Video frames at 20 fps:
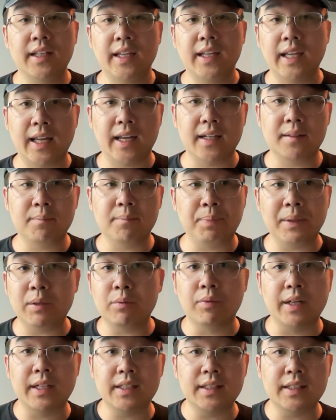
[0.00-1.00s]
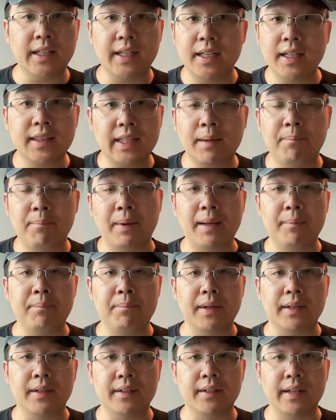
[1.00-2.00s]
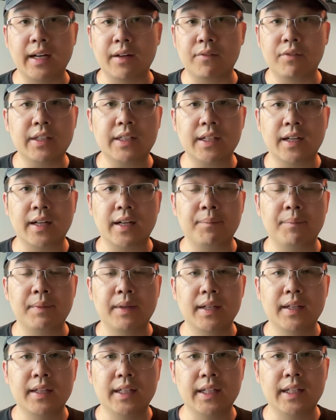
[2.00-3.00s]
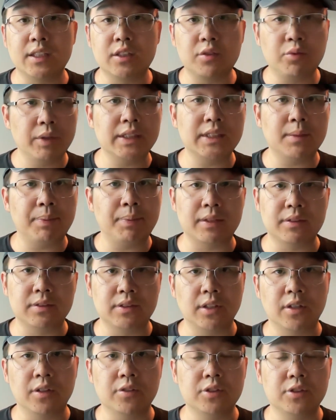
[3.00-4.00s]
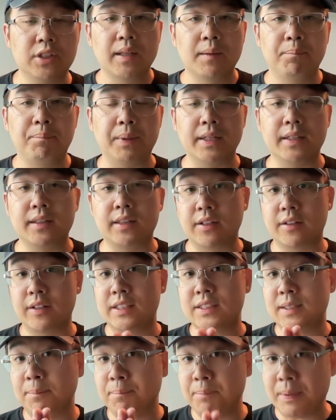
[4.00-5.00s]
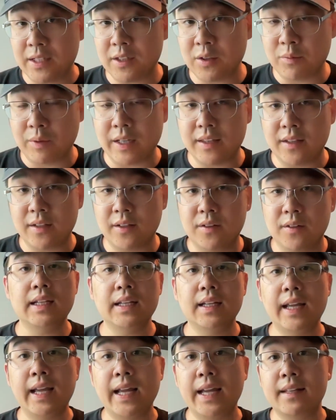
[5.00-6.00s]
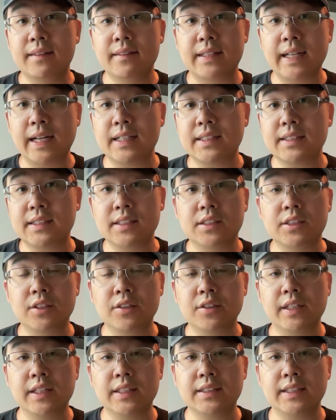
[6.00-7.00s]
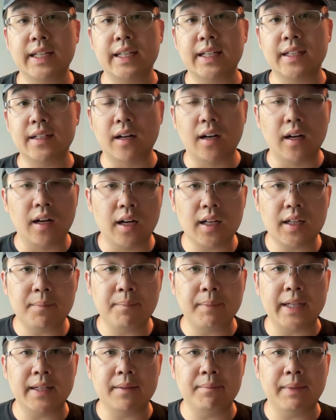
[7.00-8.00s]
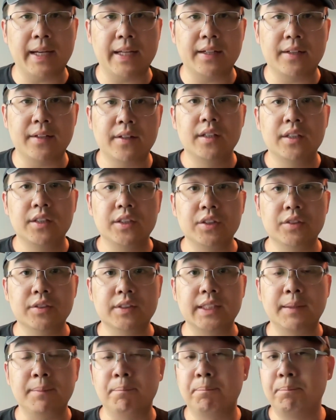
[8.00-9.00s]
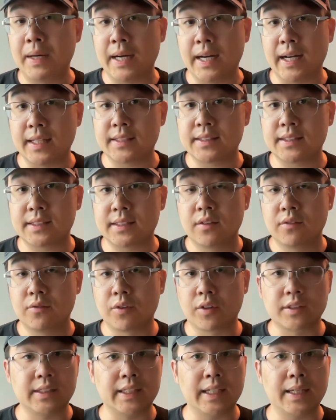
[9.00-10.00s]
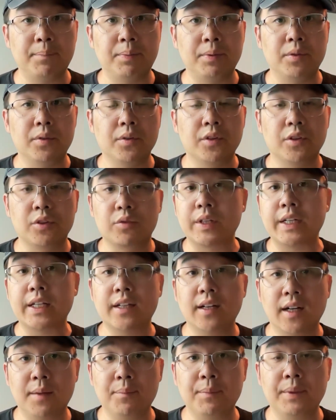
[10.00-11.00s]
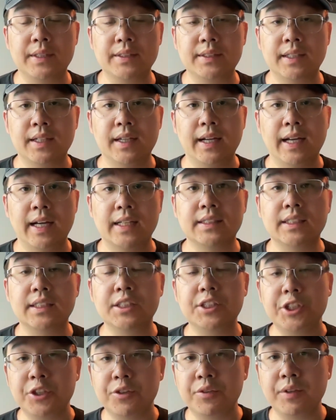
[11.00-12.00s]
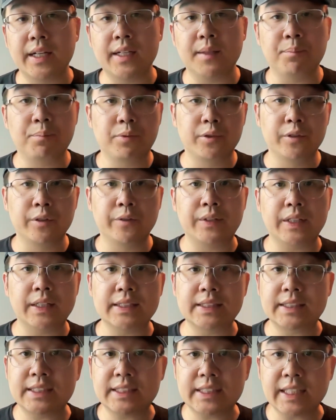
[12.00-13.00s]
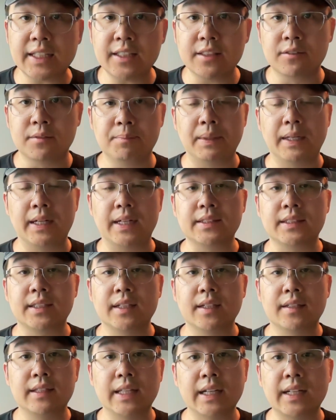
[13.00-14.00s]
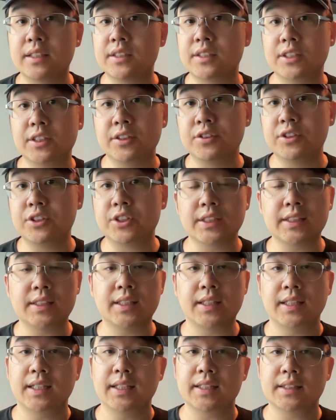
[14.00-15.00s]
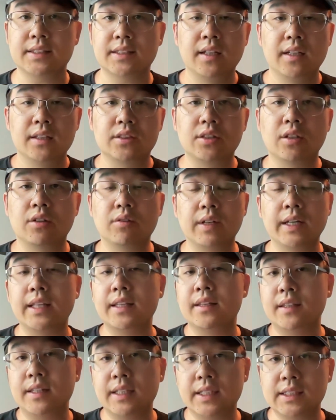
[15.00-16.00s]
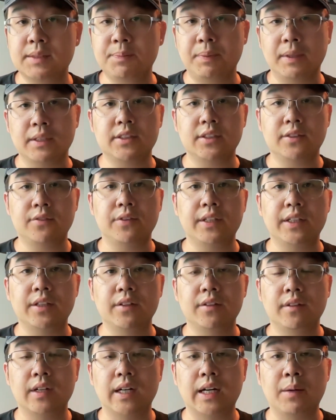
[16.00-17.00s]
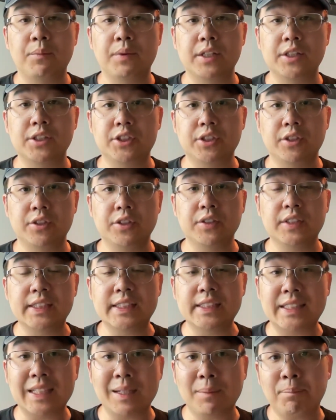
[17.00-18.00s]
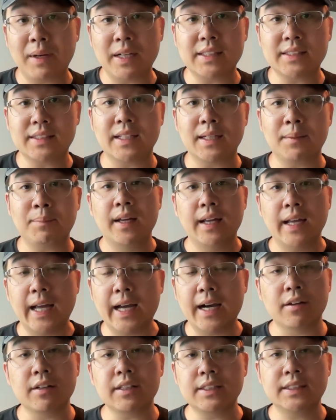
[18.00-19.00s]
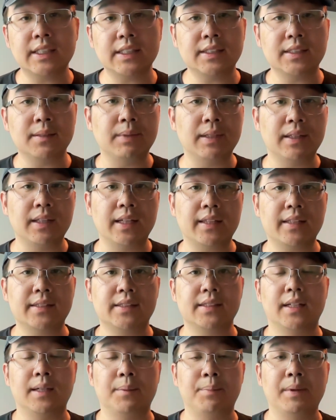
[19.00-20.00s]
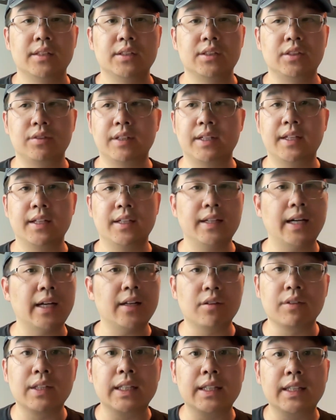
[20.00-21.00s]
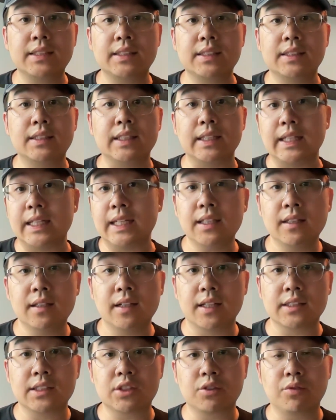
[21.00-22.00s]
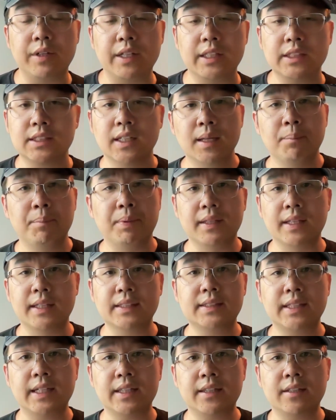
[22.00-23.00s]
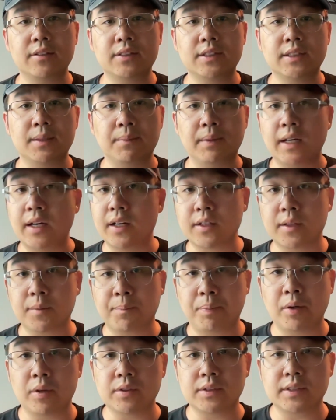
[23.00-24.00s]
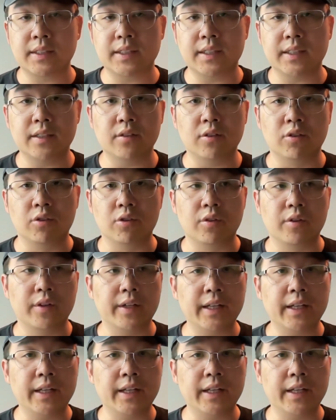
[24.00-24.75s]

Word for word: and be ready to hit that buy button every time he tweets about Doge. But there is a better way though. And that is to do this in an automated manner using bots. For example, 3 Commas has a new and improved signal bot that can do just this. So in this sponsored video, I'm gonna show you step by step how to set something like this up so you can not only listen to Elon's tweets, but let's say there's some other person or